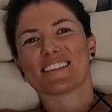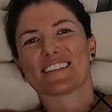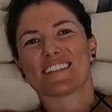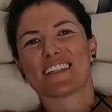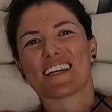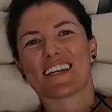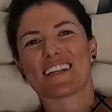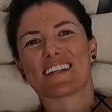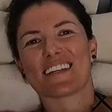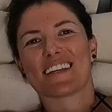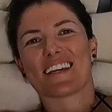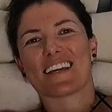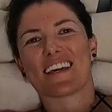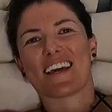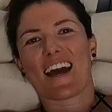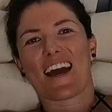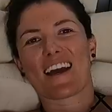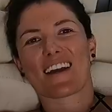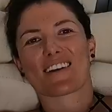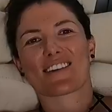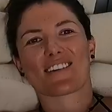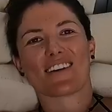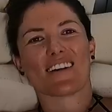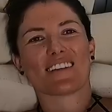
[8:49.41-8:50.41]
the dinghy
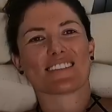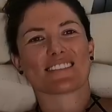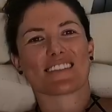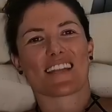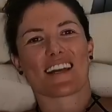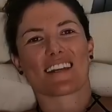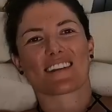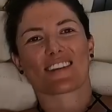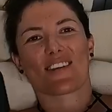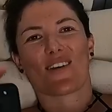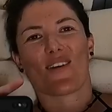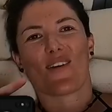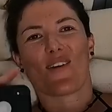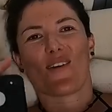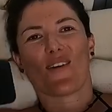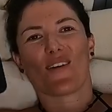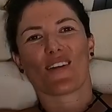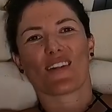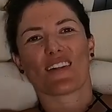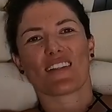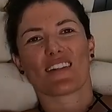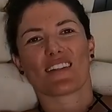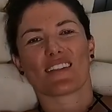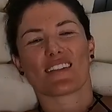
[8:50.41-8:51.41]
and crossed like the
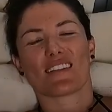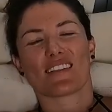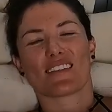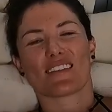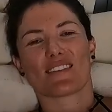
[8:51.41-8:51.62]
whole